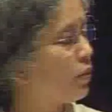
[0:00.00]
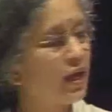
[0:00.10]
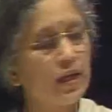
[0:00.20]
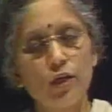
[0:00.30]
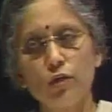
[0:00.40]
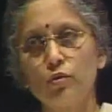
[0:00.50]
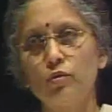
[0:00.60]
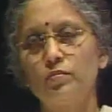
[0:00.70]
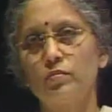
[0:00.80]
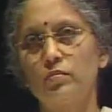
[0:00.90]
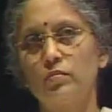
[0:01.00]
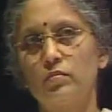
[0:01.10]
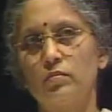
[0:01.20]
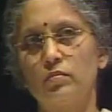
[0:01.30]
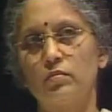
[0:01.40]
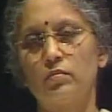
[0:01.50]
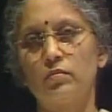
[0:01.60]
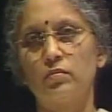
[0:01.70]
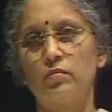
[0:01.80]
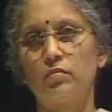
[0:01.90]
When you
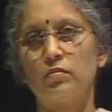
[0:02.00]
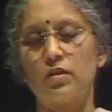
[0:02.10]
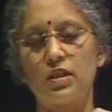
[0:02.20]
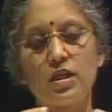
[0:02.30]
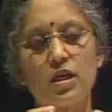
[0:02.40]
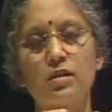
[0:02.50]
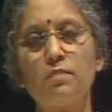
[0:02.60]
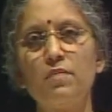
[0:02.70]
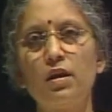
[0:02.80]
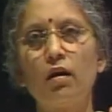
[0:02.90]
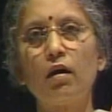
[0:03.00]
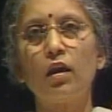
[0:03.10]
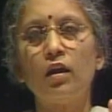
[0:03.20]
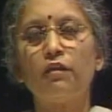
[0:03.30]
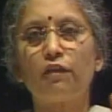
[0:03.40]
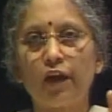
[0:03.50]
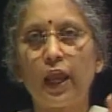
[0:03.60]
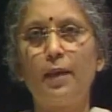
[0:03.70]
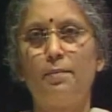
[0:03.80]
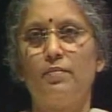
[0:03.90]
say there's a mirror in a
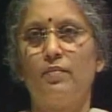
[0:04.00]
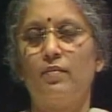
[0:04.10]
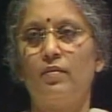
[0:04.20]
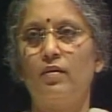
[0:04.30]
frame,